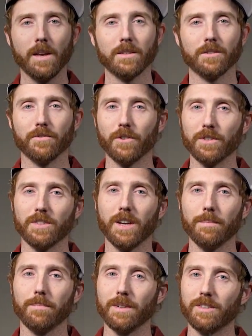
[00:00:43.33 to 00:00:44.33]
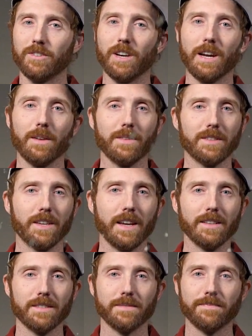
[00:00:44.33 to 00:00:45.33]
So first up, let's check out the
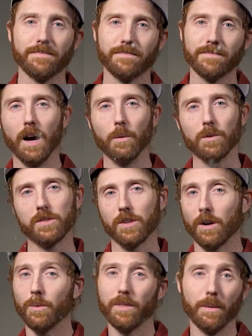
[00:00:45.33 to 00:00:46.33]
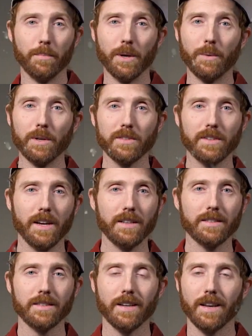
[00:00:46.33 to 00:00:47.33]
skates. We'll start with the big wheel
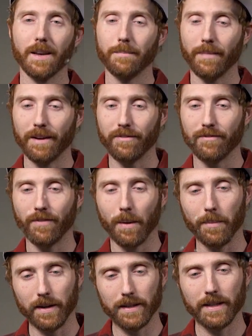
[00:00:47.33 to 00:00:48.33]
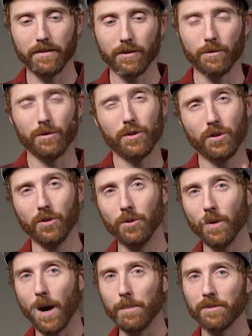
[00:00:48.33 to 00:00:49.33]
skates. I'm gonna give you
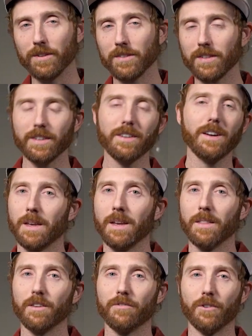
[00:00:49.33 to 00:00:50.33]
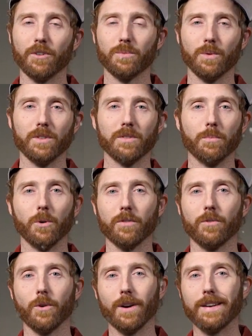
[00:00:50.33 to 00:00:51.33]
two options here. The first one's more
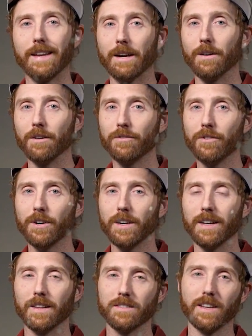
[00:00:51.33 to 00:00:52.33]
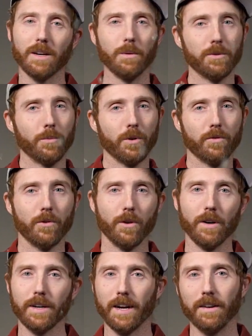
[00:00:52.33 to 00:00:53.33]
for a narrow foot, and the second one's more
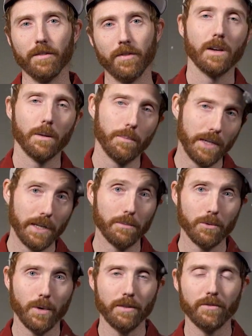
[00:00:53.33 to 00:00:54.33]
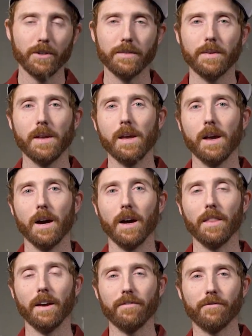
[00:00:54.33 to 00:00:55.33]
for a kind of a medium to wide foot.
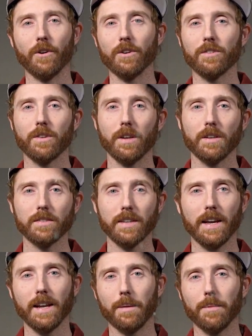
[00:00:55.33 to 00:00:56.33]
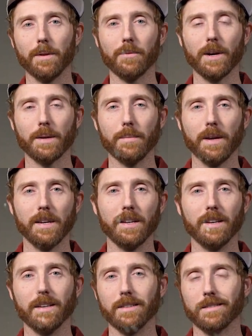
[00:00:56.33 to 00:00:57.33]
That first skate I'm gonna recommend
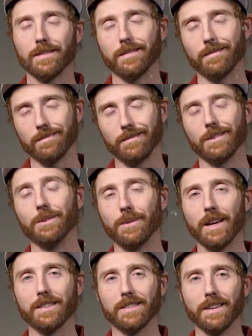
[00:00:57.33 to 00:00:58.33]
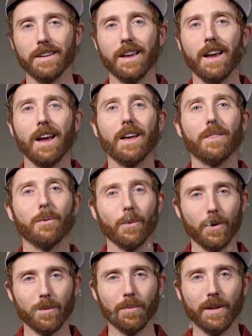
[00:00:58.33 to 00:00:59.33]
is, you guessed it, the
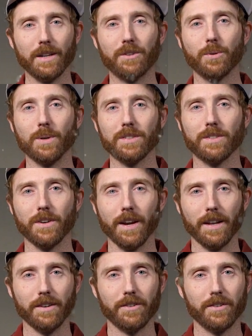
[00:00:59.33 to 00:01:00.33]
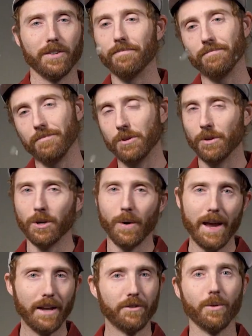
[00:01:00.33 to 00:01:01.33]
Rollerblade Twister Edge. You can go
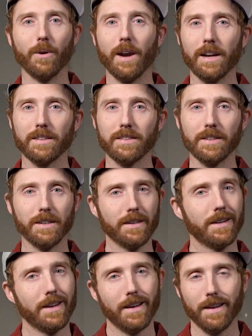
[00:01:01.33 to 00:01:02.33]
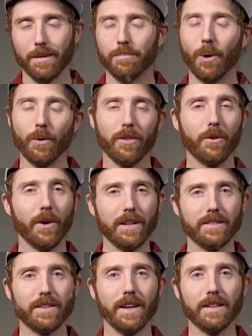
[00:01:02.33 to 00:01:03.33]
Edge or X here. Both great
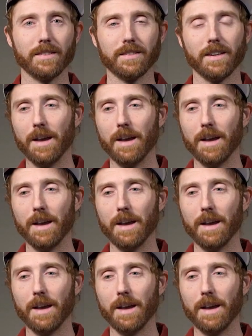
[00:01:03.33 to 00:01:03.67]
skates.